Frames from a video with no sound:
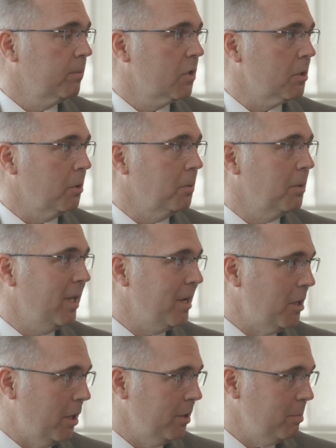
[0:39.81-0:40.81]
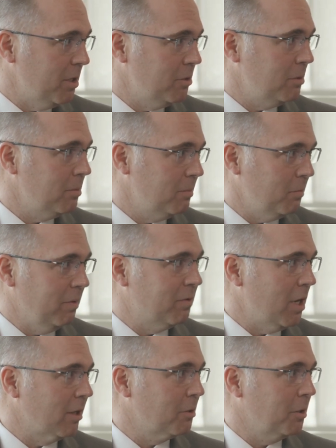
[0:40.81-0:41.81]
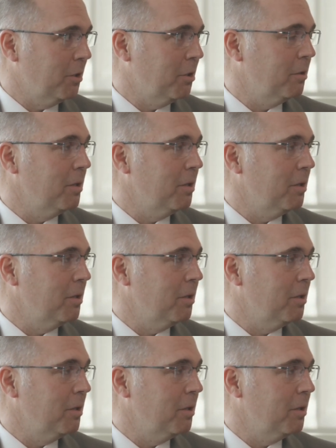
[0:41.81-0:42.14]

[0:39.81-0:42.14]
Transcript: So they call them, as we've talked earlier,